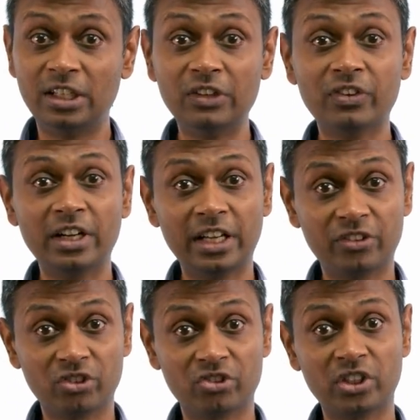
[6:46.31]
different
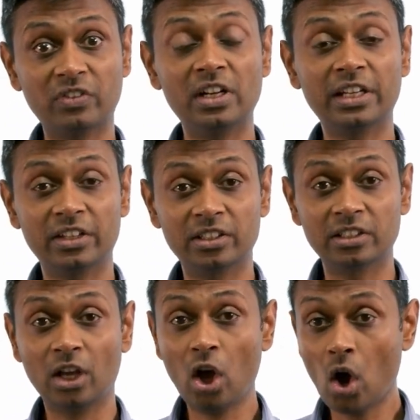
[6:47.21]
cases, several cases,
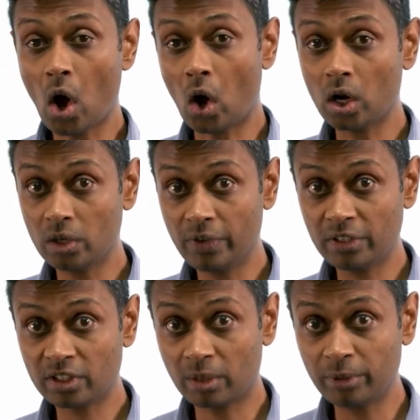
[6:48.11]

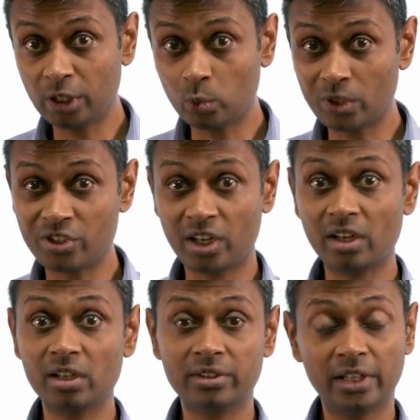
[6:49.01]
always coming to a
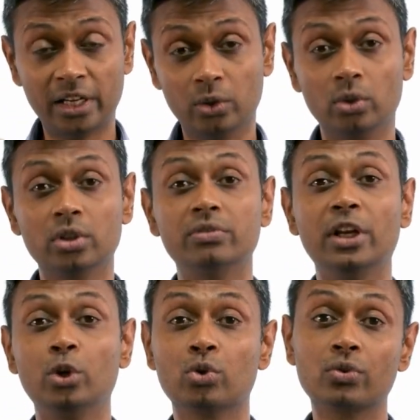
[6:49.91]
general scenario is
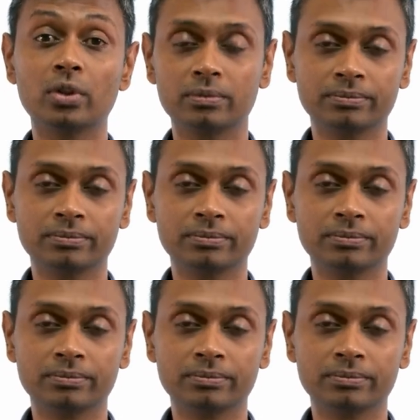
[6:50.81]
very useful.